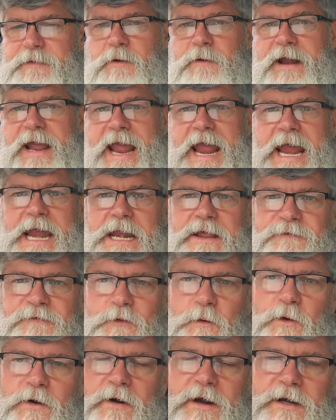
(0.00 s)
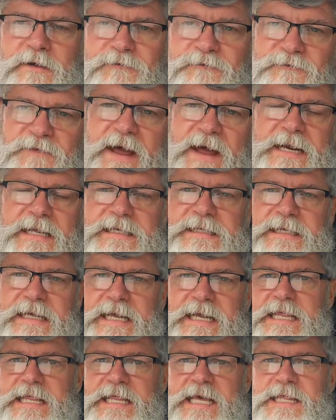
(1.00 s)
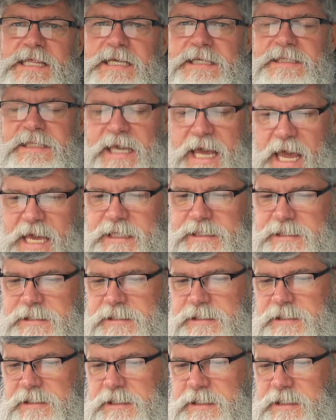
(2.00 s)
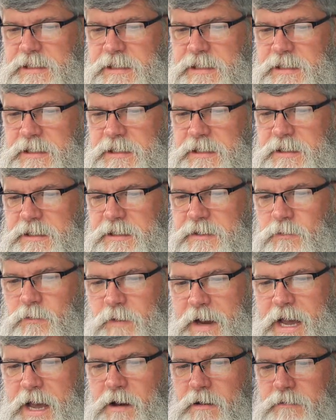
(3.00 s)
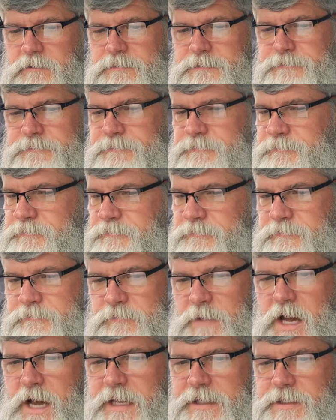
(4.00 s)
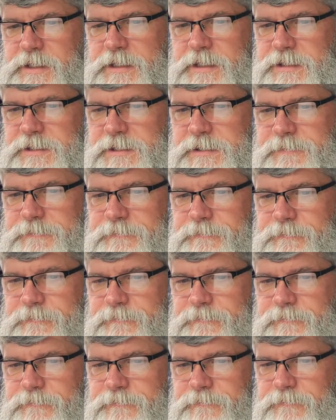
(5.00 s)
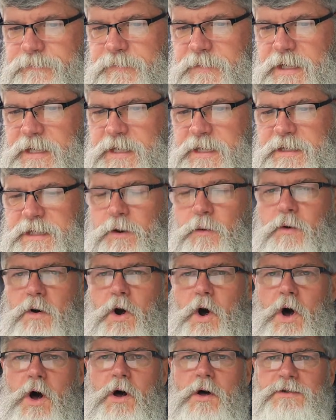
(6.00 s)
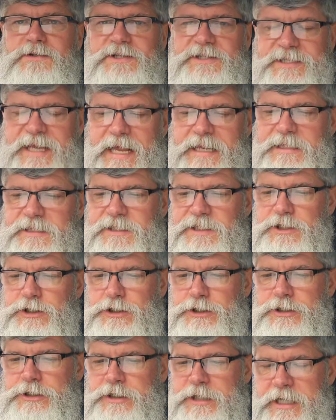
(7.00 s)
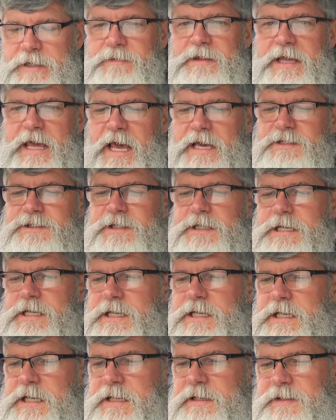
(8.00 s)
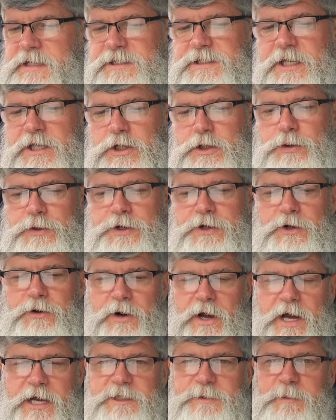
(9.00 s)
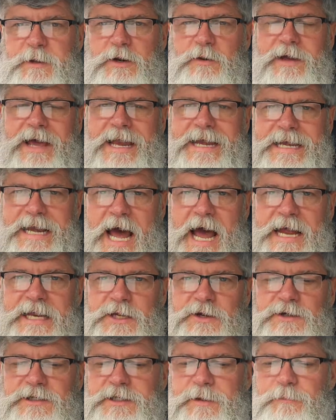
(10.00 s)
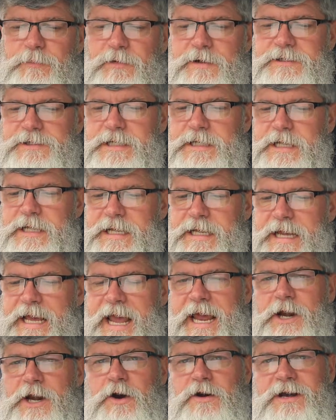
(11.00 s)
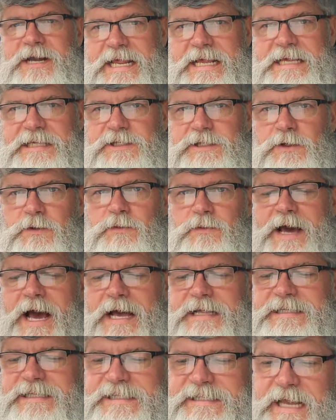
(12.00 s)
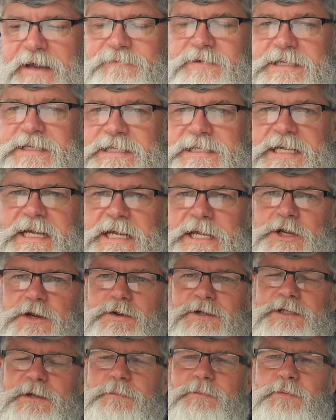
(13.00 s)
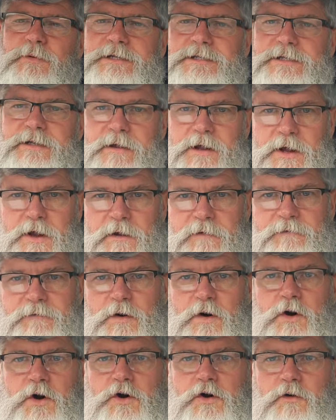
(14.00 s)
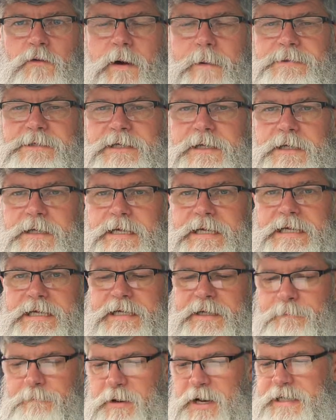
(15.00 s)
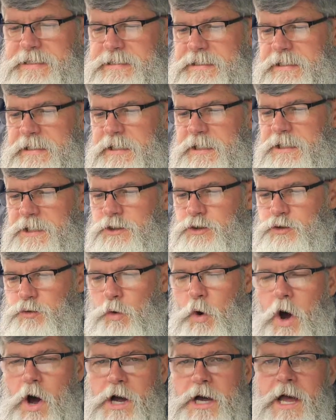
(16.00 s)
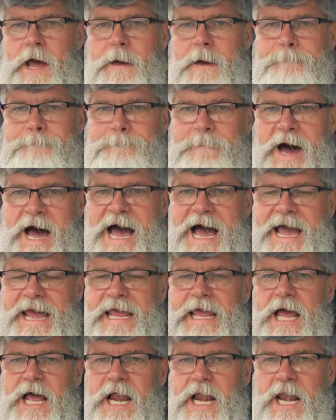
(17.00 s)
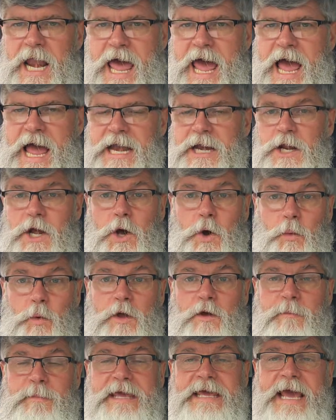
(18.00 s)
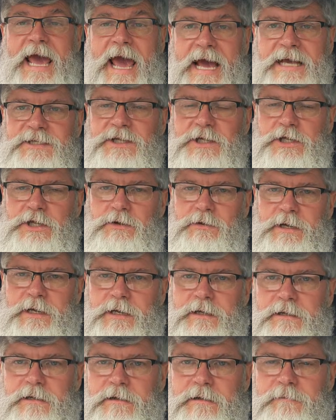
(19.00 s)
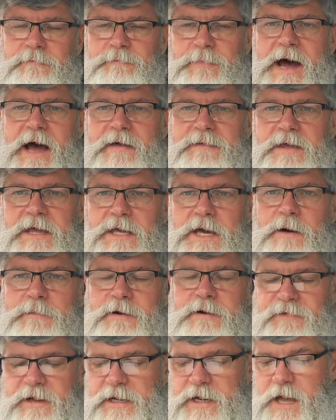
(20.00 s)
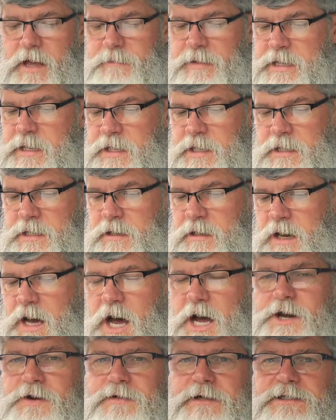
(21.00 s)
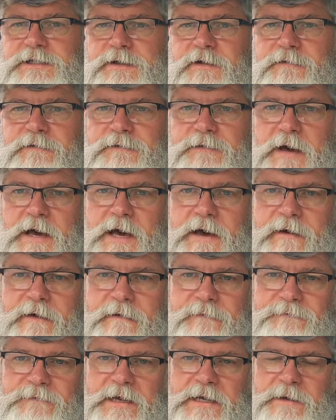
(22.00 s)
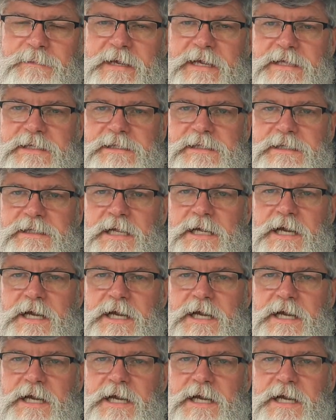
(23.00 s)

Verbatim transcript: there were 84 defendants in this case. Wow. My goodness. That were all sentenced in the case. This included her husband, who got 9 years in prison, and her niece, who got 17 years in prison for her corruption. But Truong My Lan will be executed by the government of Vietnam. Hundreds of Vietnamese